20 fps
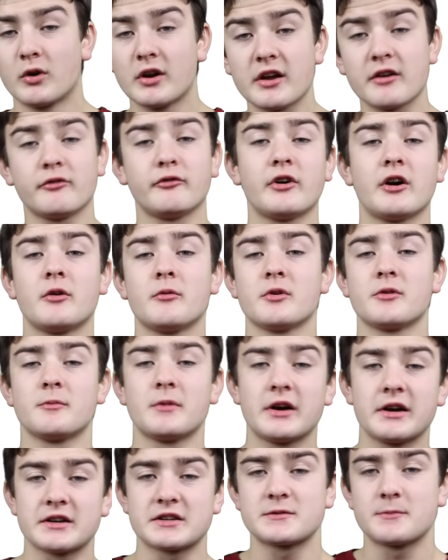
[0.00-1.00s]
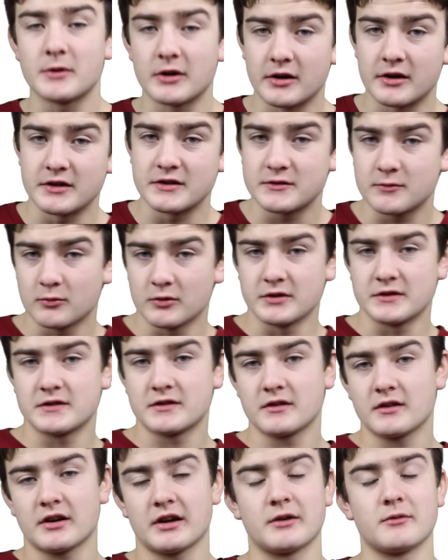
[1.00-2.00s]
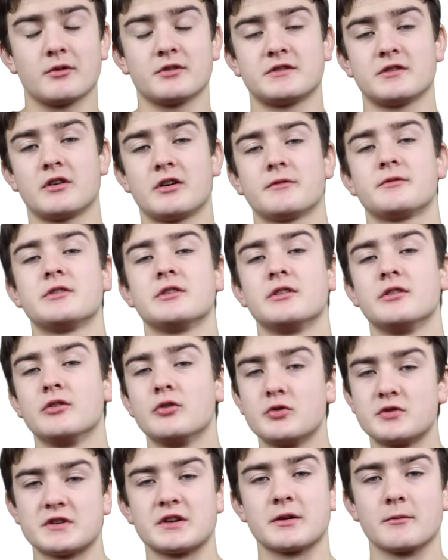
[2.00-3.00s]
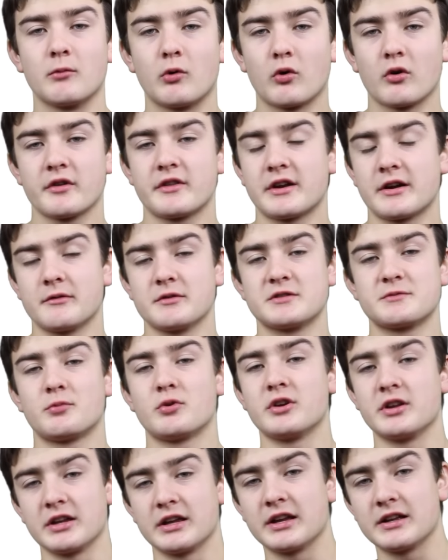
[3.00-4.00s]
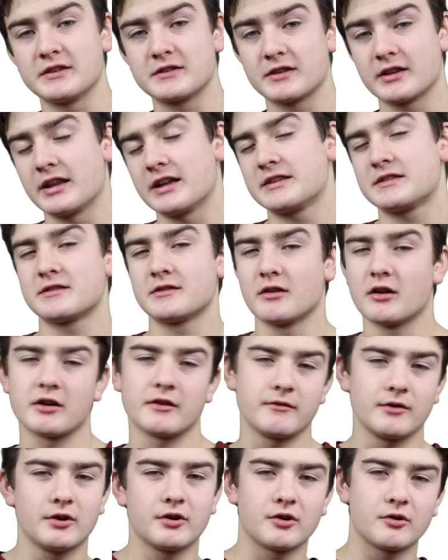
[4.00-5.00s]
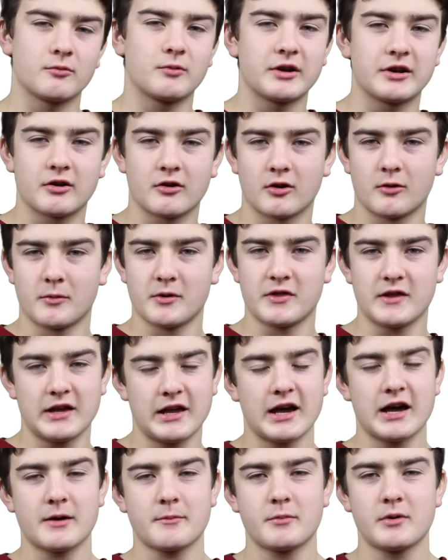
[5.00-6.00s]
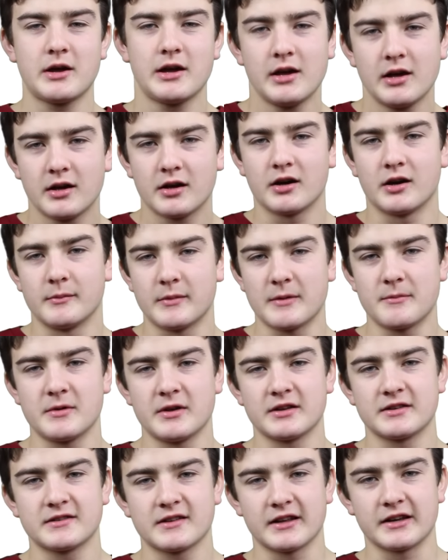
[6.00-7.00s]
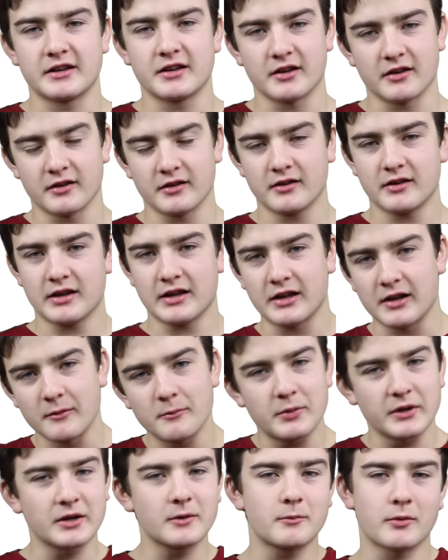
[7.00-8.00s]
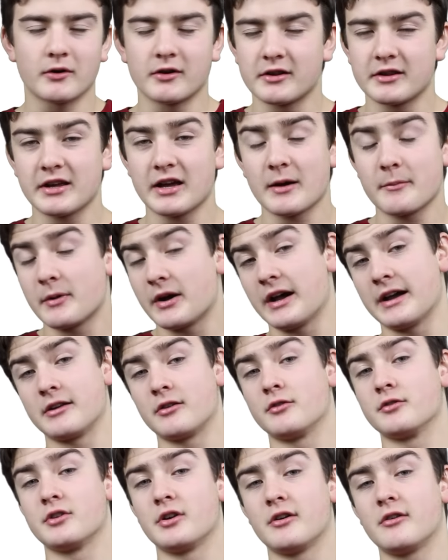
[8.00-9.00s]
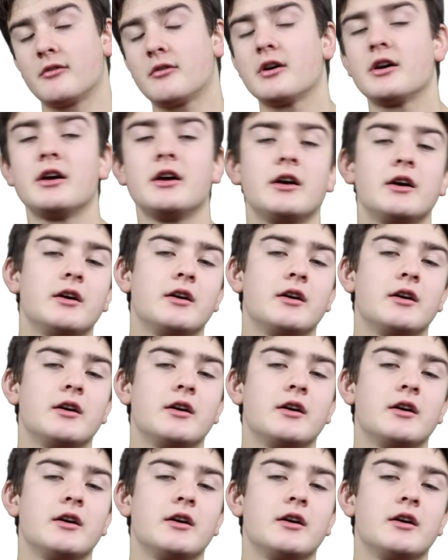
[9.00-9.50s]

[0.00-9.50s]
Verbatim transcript: What I found with my experience was I was often losing more than I was putting in, so that's not a very good way to earn with the app. Uh, maybe it's like a hit it big part of the app, I don't know.